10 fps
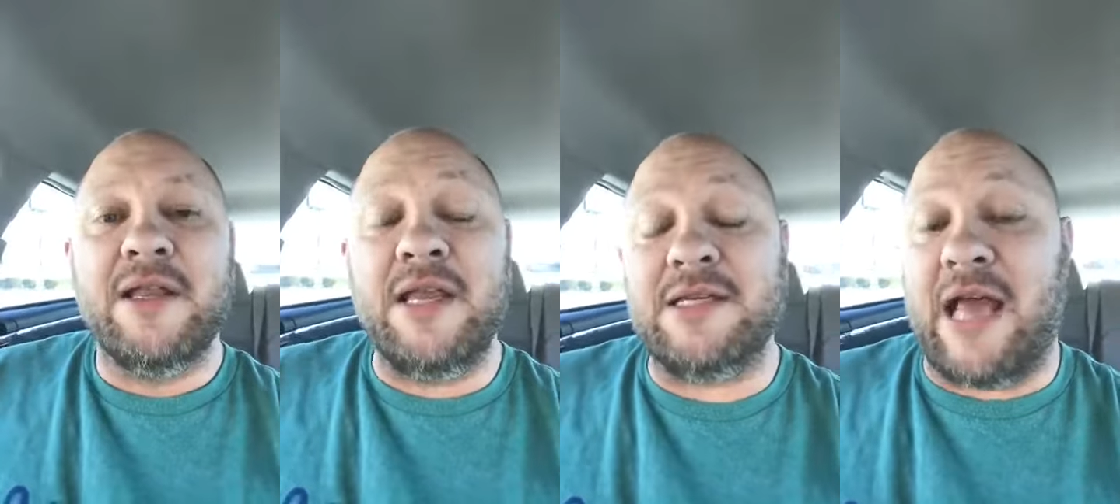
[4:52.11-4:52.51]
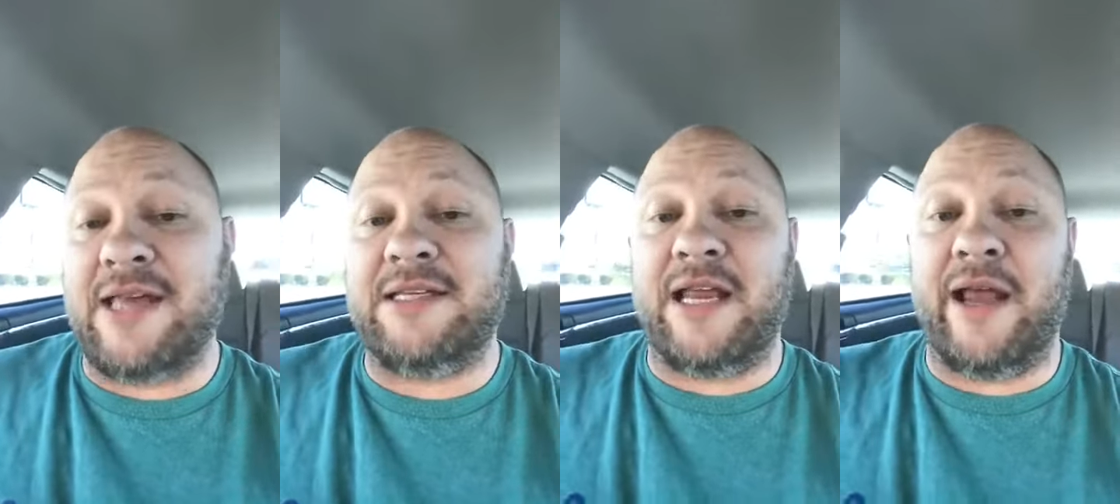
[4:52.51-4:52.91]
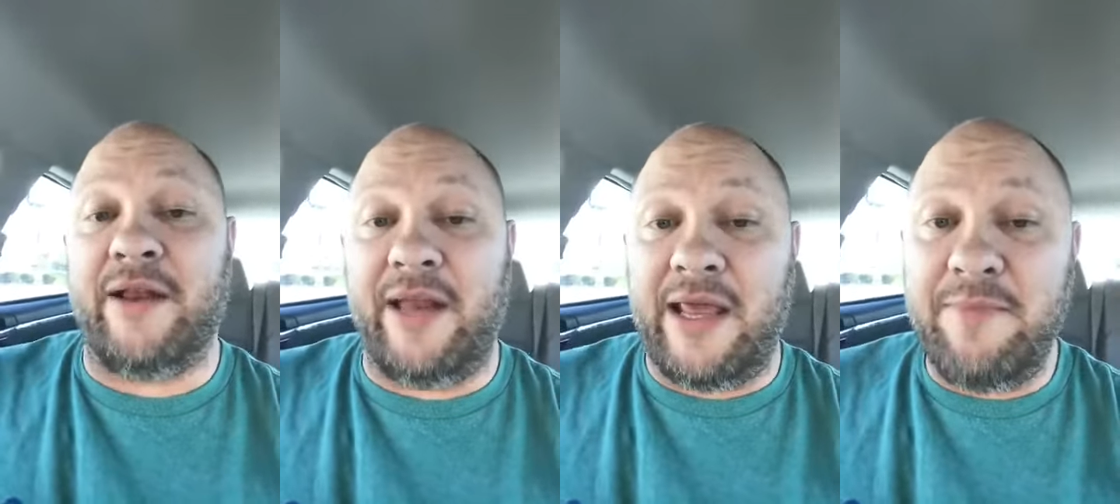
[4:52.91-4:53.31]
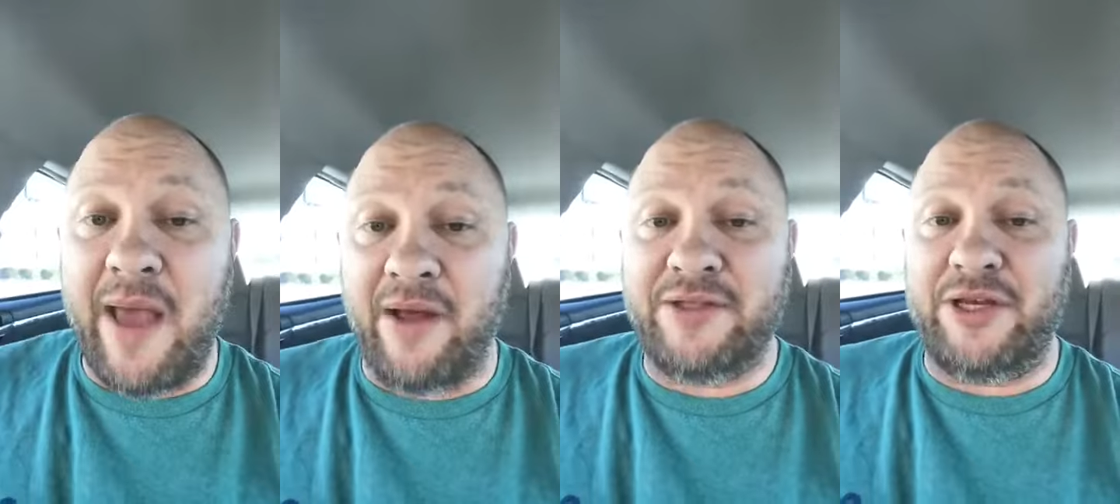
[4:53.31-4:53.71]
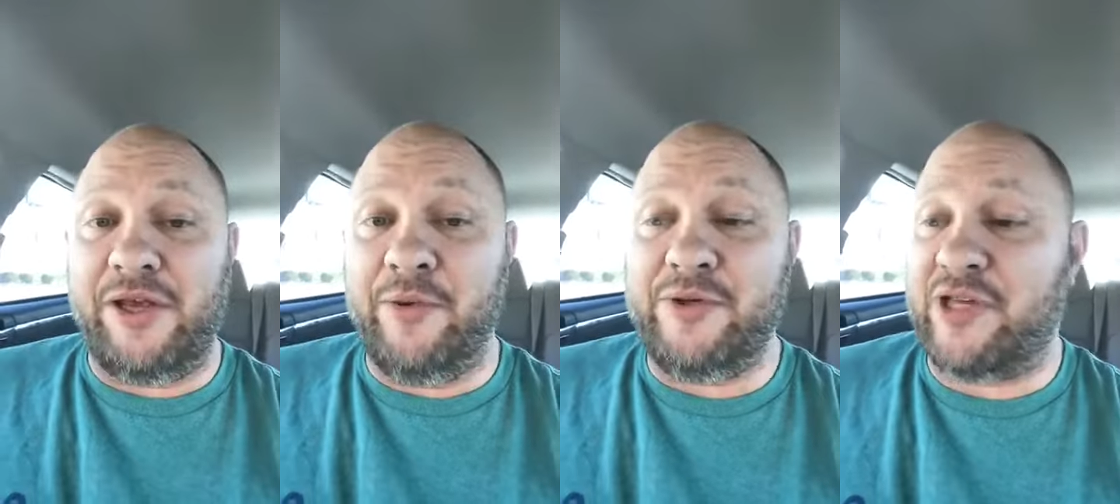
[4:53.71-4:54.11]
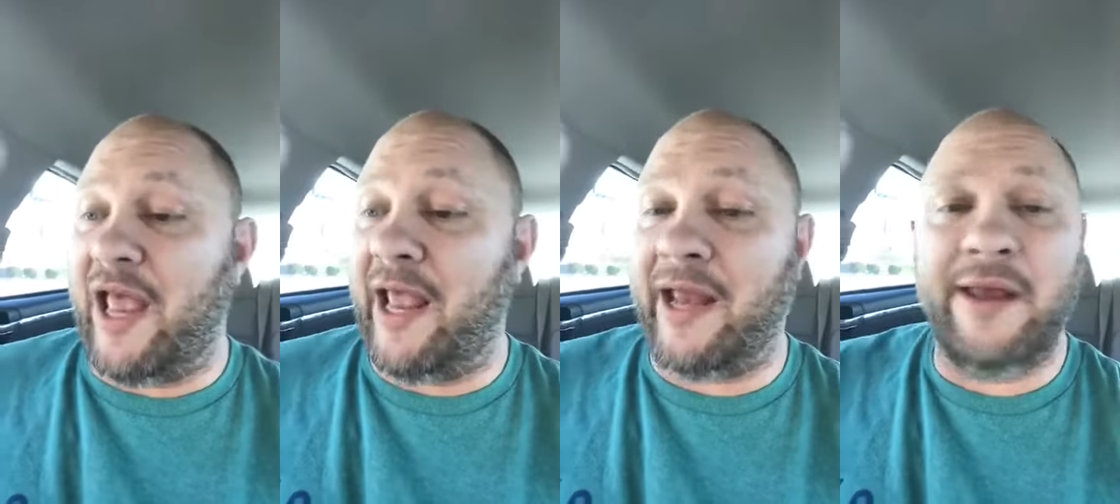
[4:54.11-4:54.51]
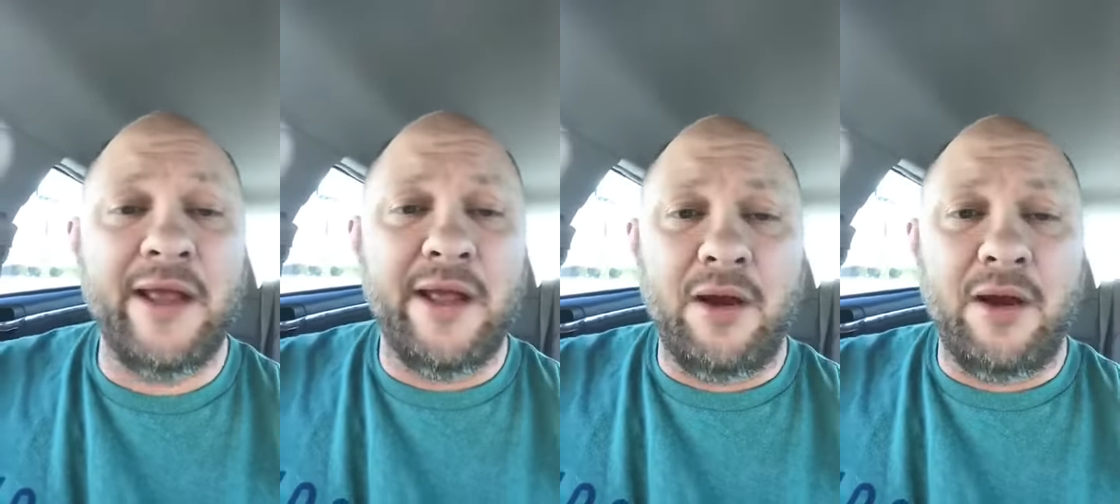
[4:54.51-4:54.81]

These guys send out an email to you saying,